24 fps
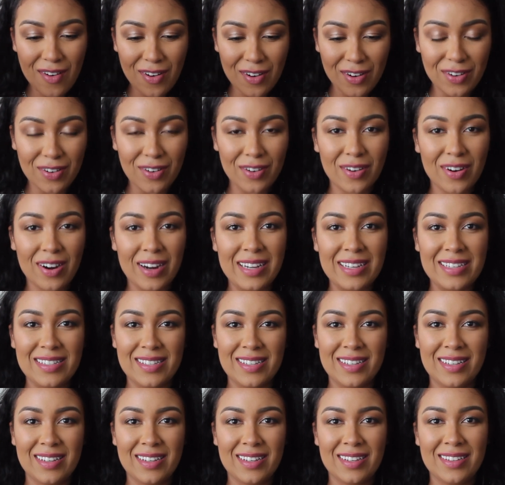are
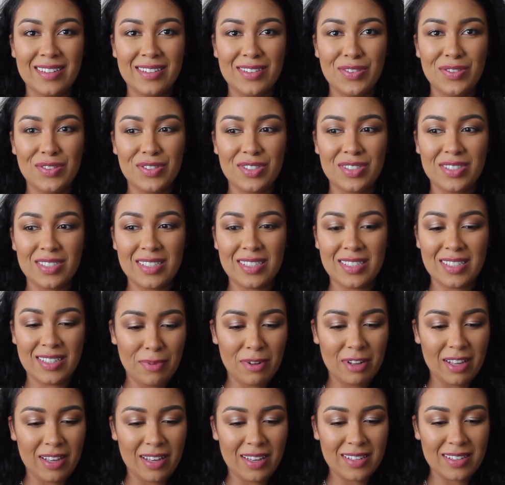crazy usually.
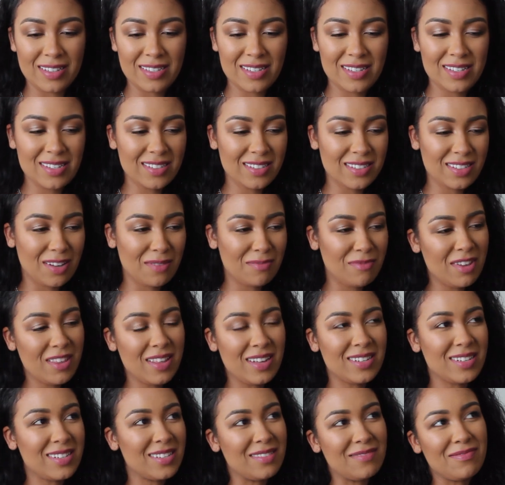But like still to me
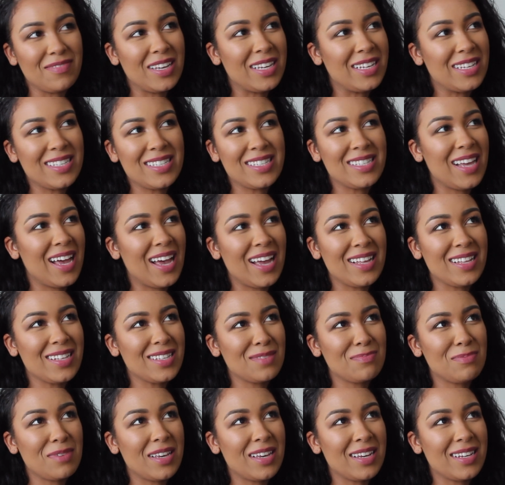that doesn't make
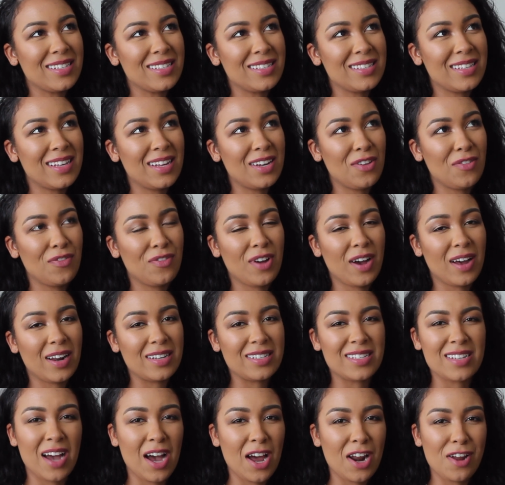sense because then you've got a
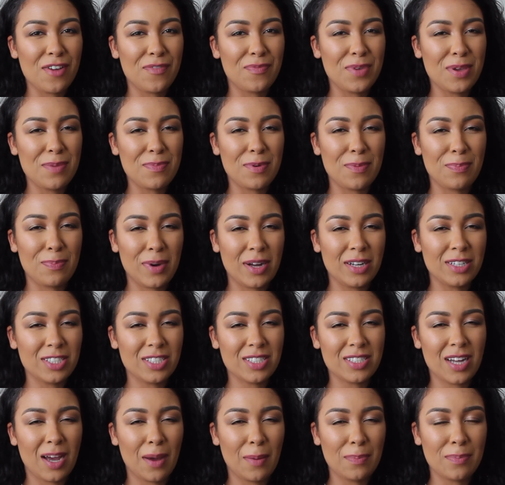ton of people
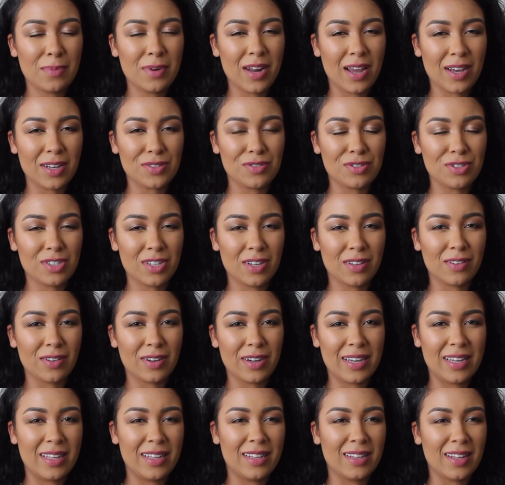bunched up next to each other
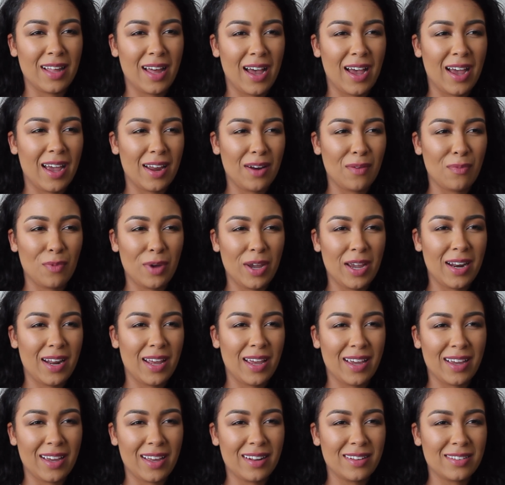in line
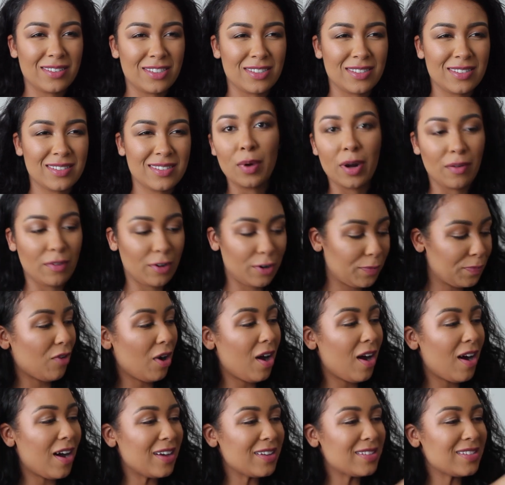waiting and just whatever.
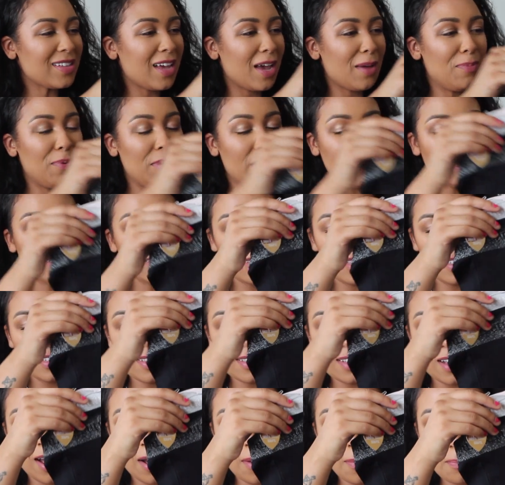Ross, I picked
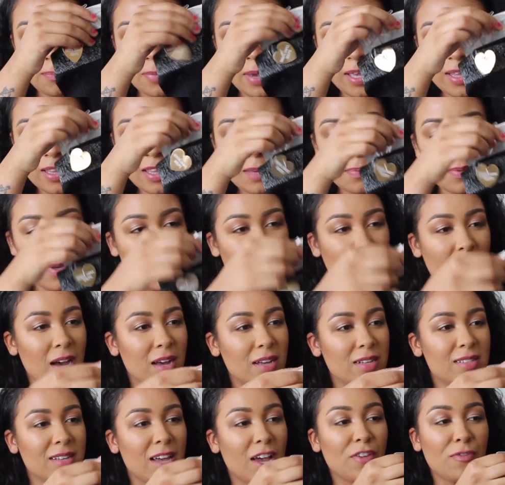these up mainly
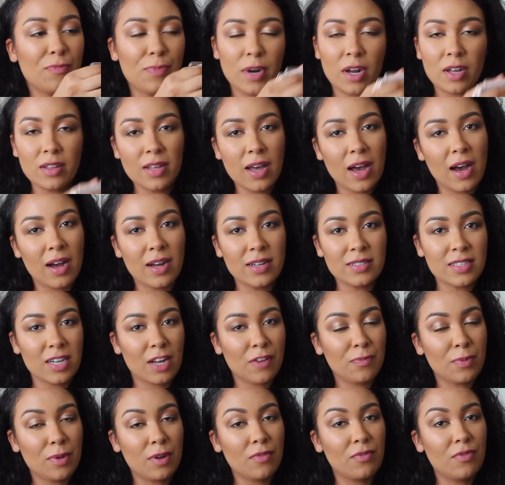because I've been on the hunt and
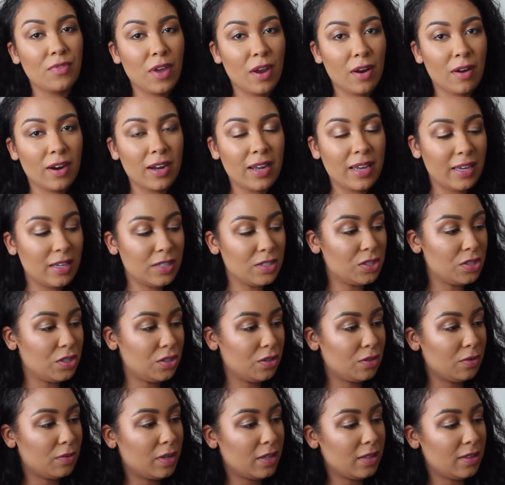I've been very
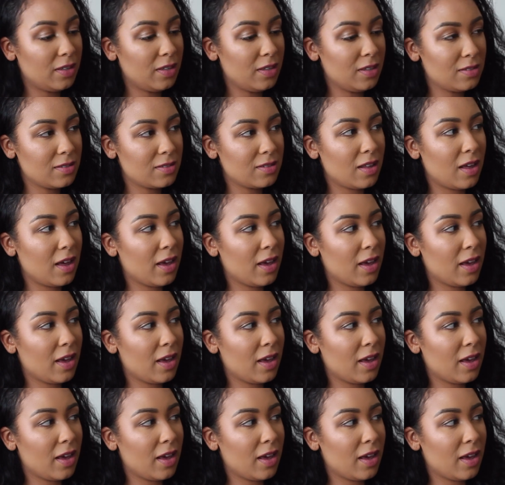into these